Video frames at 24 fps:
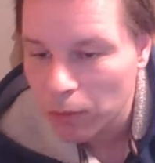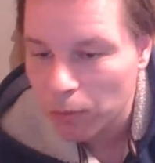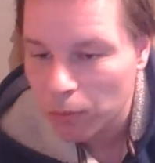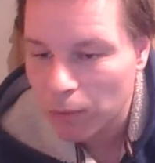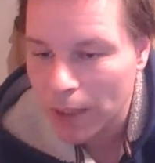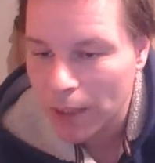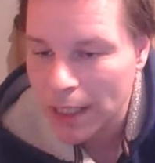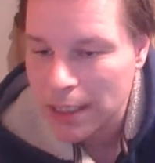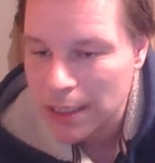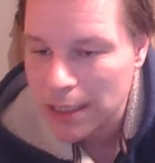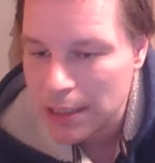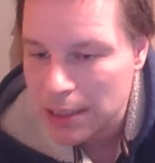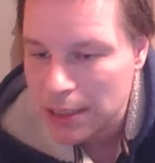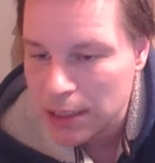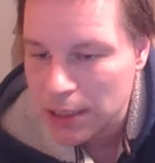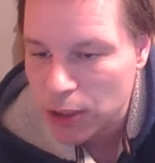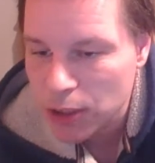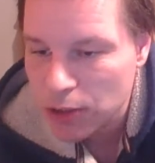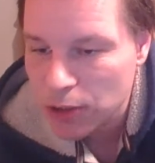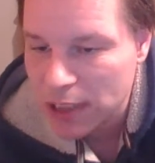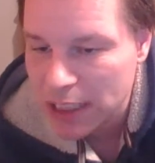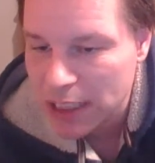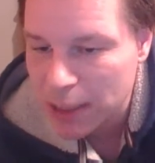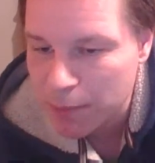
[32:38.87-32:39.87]
When
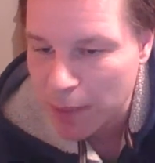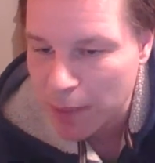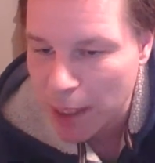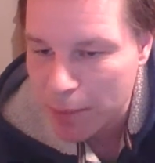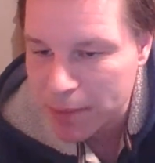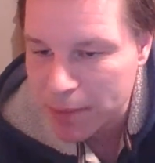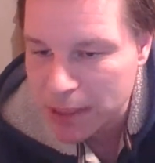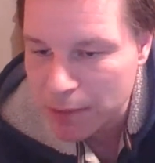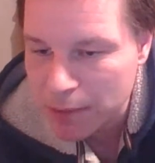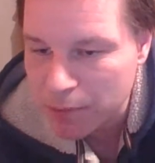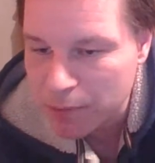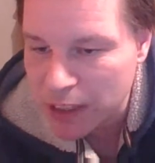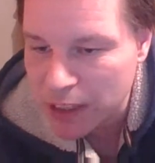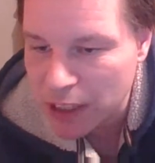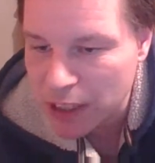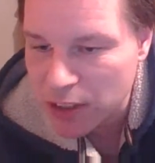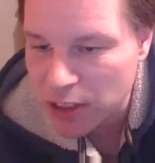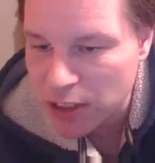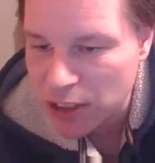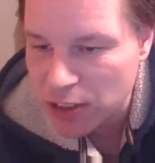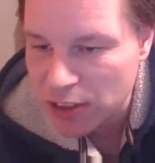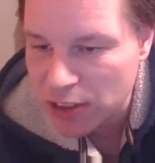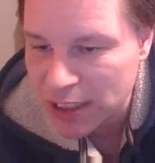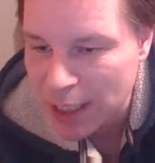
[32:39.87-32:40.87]
you did the Barn Be Done video,
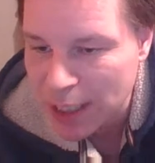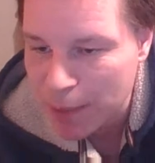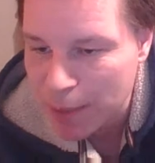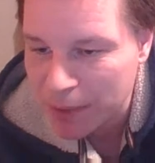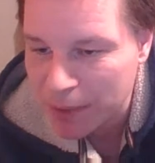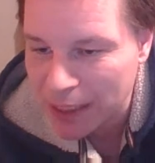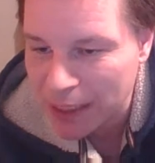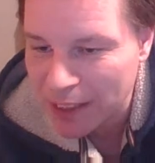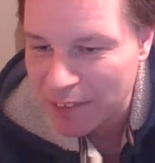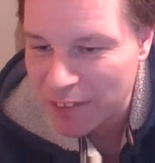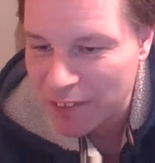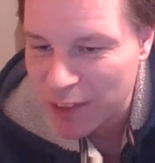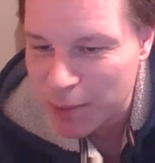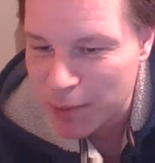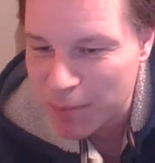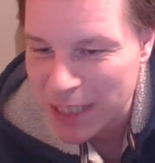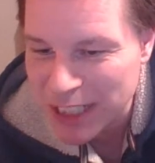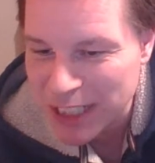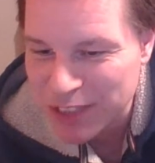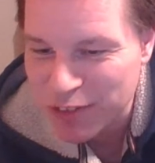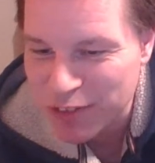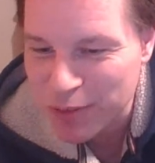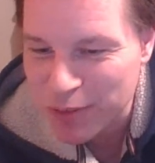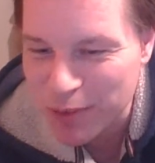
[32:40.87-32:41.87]
did you sample any of the
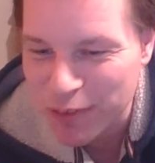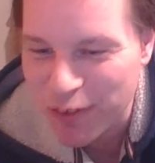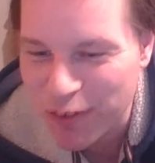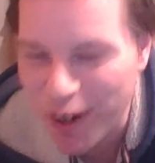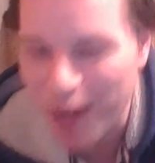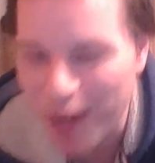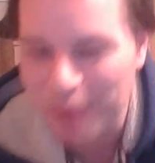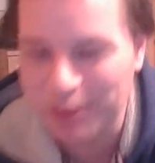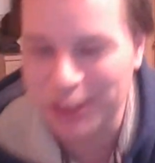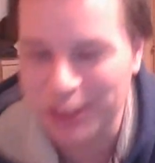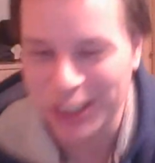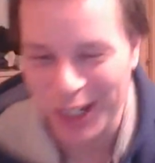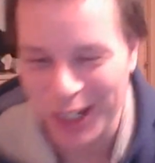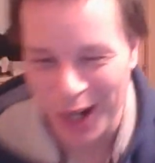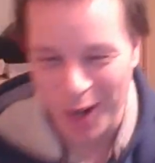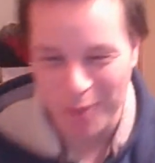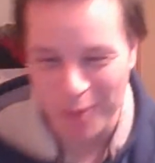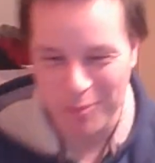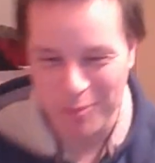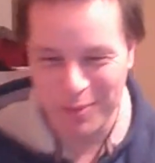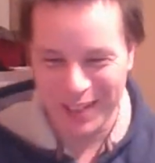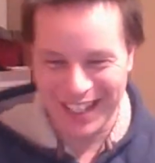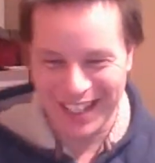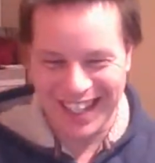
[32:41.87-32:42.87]
meats from the farm
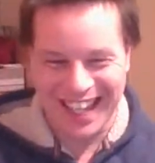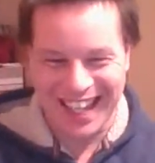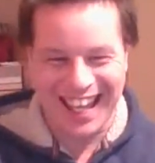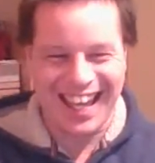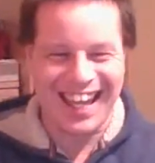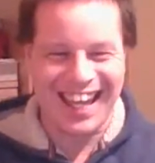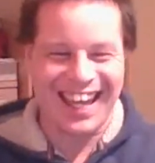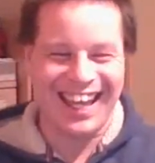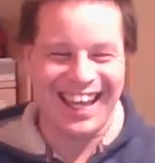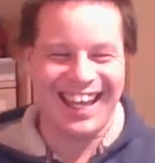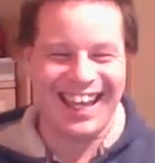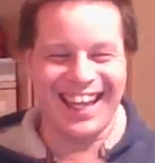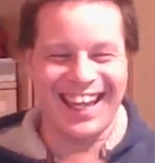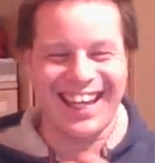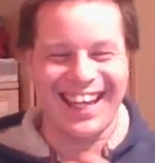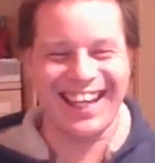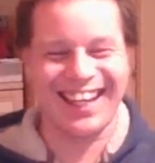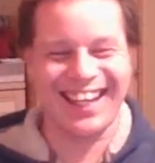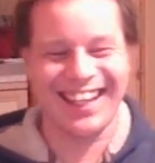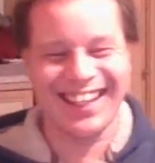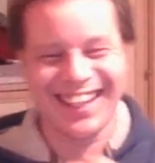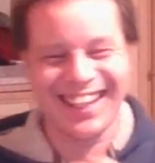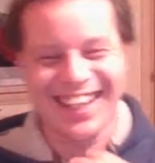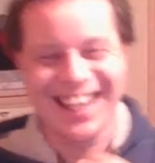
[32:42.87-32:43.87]
shop?
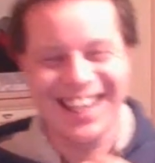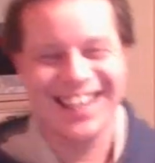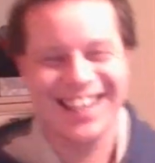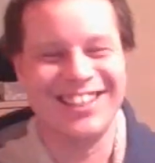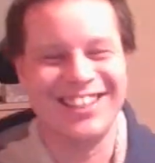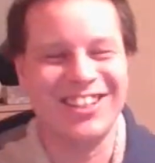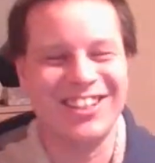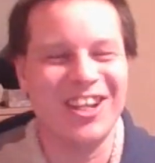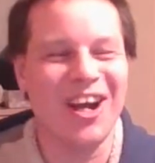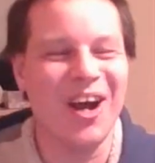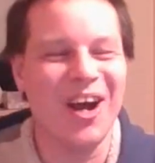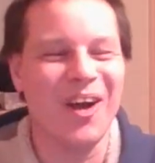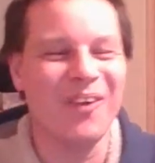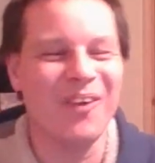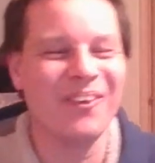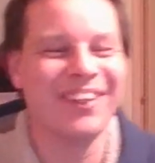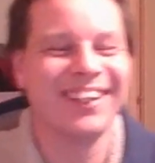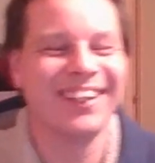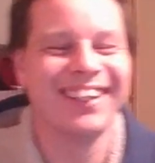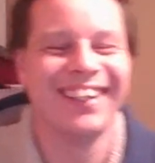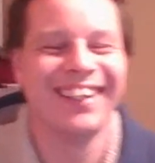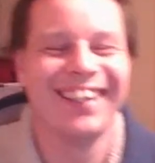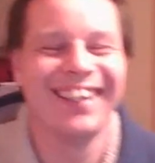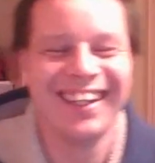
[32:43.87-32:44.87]
No,
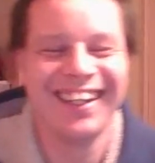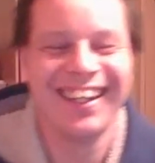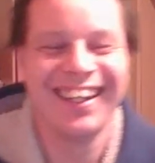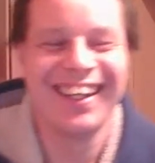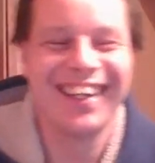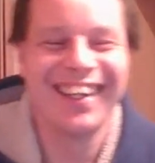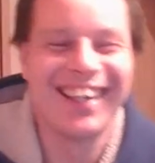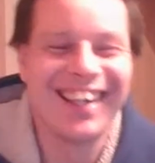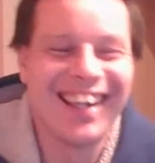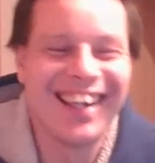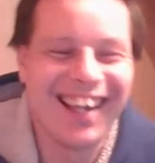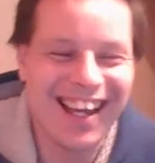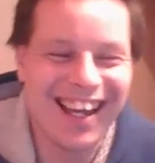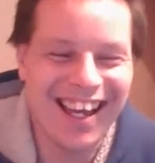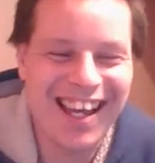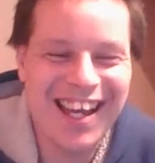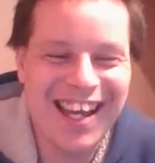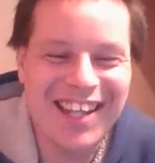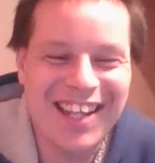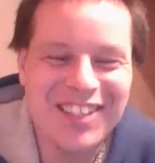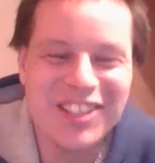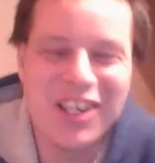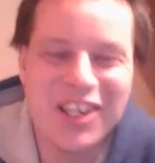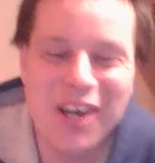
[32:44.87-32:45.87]

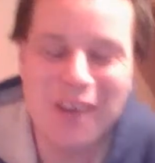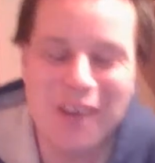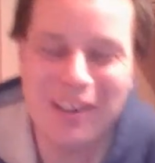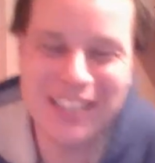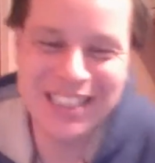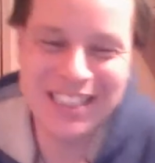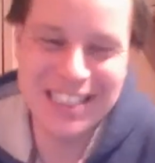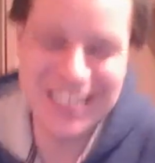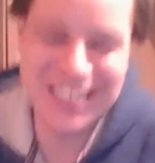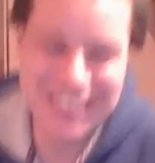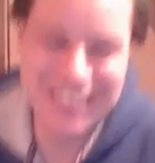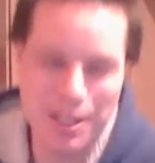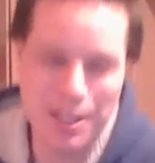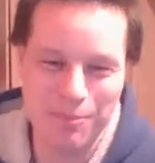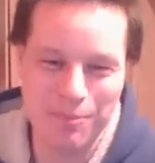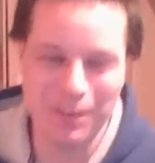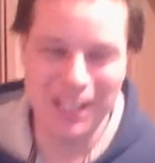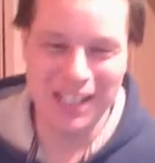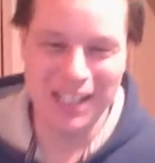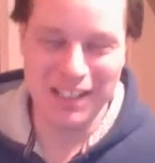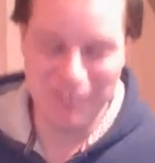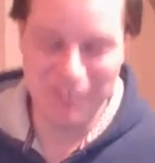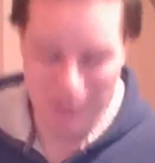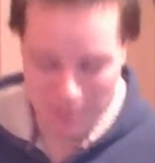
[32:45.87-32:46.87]
I didn't sample
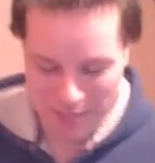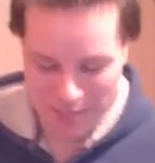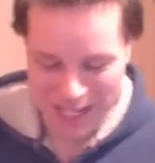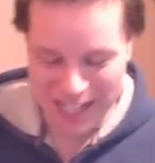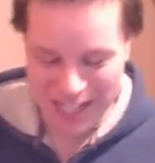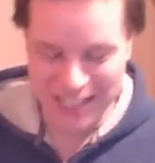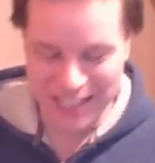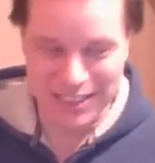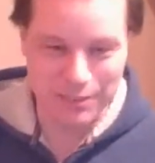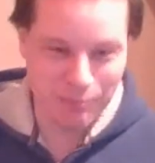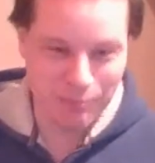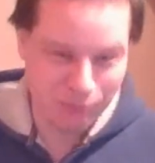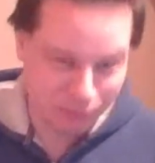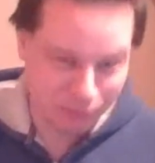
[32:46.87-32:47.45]
any of the meat.